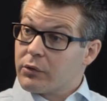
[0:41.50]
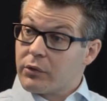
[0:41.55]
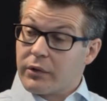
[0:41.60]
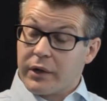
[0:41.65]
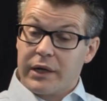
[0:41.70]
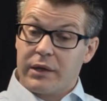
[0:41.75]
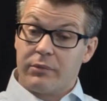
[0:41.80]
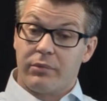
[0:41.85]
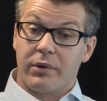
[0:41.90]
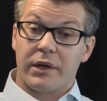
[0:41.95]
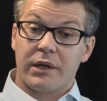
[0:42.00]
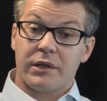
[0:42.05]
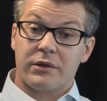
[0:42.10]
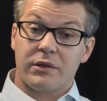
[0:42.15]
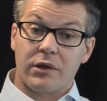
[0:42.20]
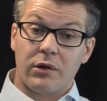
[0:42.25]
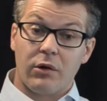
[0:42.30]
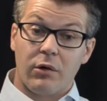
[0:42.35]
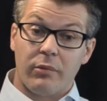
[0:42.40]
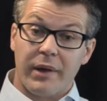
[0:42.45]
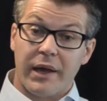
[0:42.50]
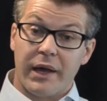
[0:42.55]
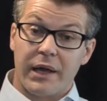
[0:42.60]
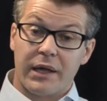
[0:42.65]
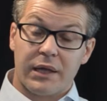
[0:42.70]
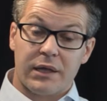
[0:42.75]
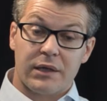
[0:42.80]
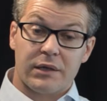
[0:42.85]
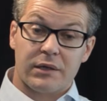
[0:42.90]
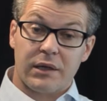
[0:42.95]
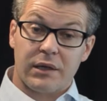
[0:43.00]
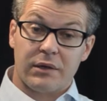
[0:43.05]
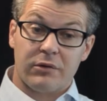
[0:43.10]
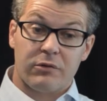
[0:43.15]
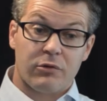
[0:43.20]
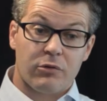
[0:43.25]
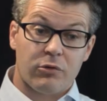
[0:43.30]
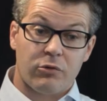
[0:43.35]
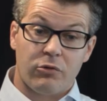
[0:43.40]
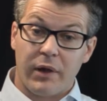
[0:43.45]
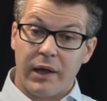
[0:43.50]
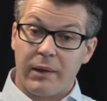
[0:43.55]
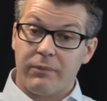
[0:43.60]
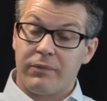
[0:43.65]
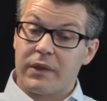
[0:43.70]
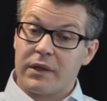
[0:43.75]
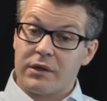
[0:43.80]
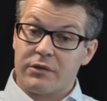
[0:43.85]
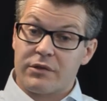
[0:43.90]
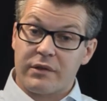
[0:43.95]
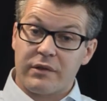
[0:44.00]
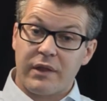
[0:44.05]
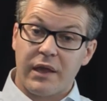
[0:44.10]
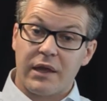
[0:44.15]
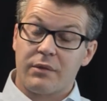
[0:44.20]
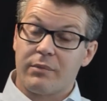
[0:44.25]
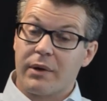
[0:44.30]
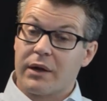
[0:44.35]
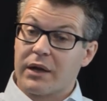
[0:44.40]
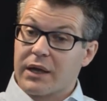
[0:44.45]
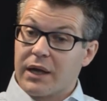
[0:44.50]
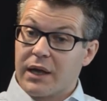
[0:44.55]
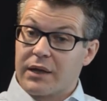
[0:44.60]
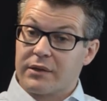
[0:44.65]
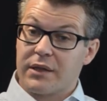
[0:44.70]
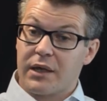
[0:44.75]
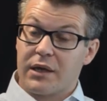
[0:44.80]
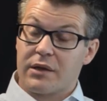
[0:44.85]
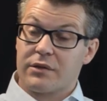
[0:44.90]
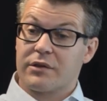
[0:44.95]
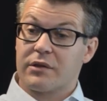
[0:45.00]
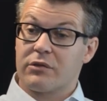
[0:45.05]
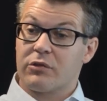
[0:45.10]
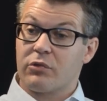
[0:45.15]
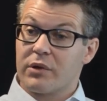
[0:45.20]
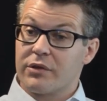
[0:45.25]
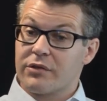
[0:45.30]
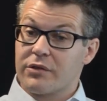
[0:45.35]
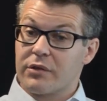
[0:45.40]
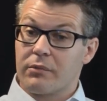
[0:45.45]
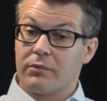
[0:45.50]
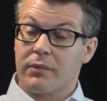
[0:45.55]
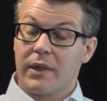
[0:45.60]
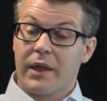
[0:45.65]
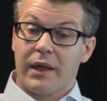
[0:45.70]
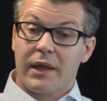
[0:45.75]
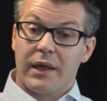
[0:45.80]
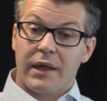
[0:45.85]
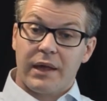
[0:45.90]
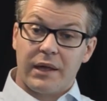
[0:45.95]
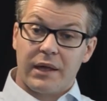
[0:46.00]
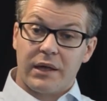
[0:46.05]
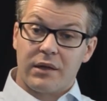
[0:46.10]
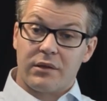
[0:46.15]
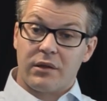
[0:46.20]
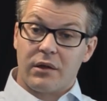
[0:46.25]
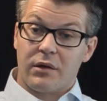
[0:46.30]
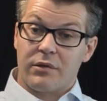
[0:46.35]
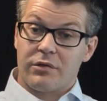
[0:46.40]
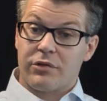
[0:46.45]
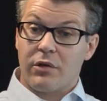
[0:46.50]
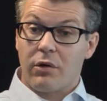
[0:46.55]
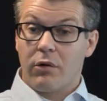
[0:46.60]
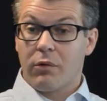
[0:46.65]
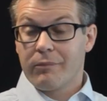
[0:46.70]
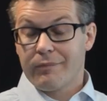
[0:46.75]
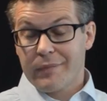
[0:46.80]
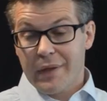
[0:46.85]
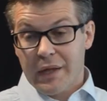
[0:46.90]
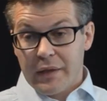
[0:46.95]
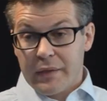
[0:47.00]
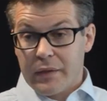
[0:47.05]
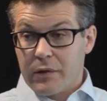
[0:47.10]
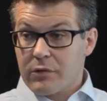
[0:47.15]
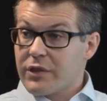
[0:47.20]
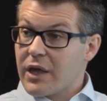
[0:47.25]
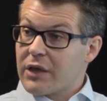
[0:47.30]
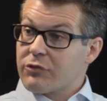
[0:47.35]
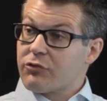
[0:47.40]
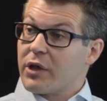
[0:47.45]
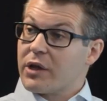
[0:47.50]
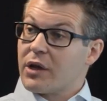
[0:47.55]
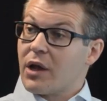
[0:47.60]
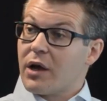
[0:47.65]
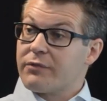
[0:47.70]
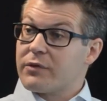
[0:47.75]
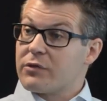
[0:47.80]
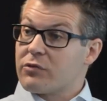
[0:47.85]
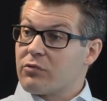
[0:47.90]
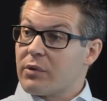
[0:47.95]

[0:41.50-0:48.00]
or anybody to go back and grab things and take them out of context and twist them. And so there's that trade-off as